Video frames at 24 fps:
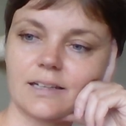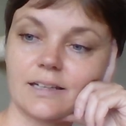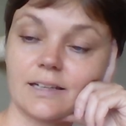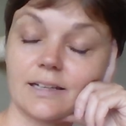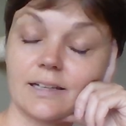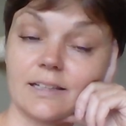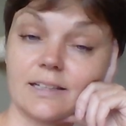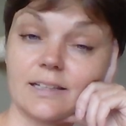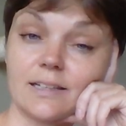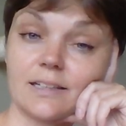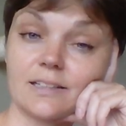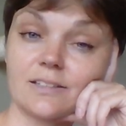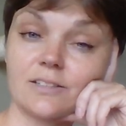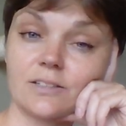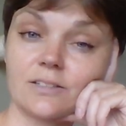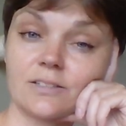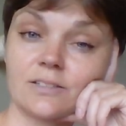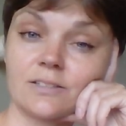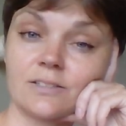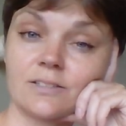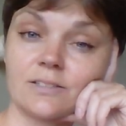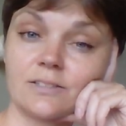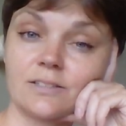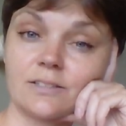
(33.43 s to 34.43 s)
And
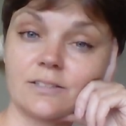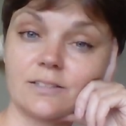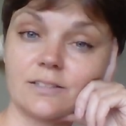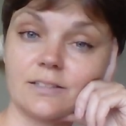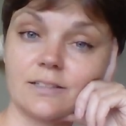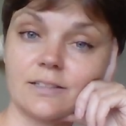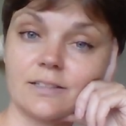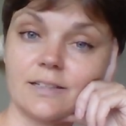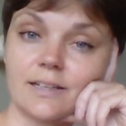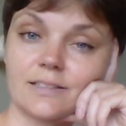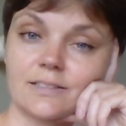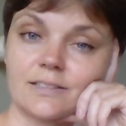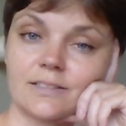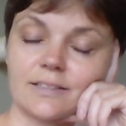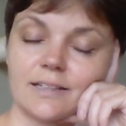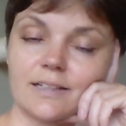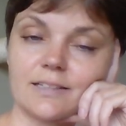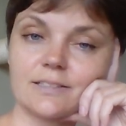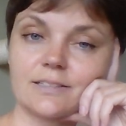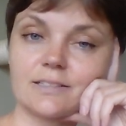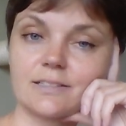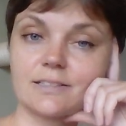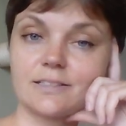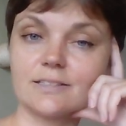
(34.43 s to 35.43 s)
that
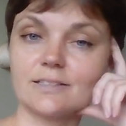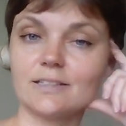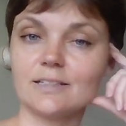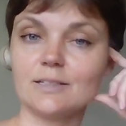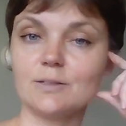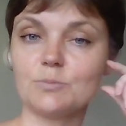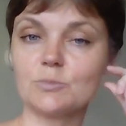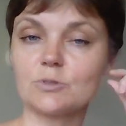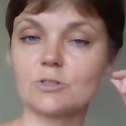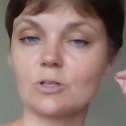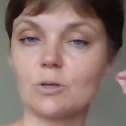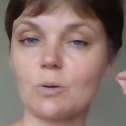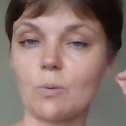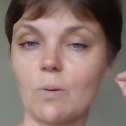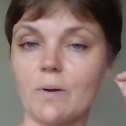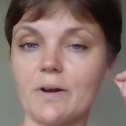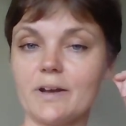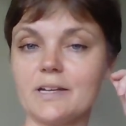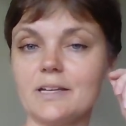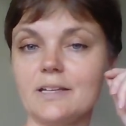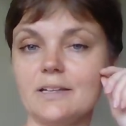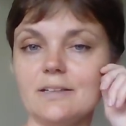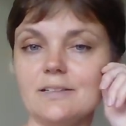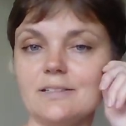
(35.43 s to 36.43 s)
sentence seems
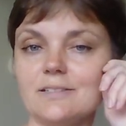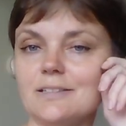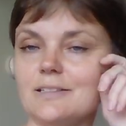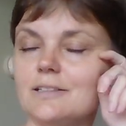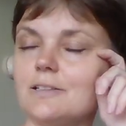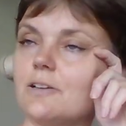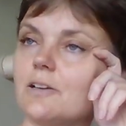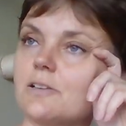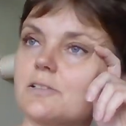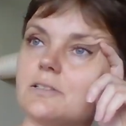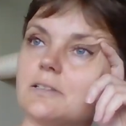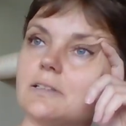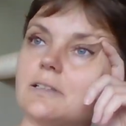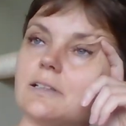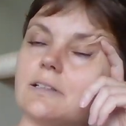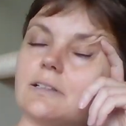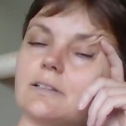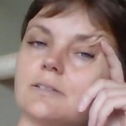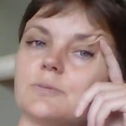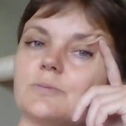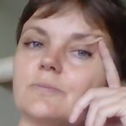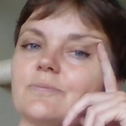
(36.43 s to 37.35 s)
quite easy, doesn't it?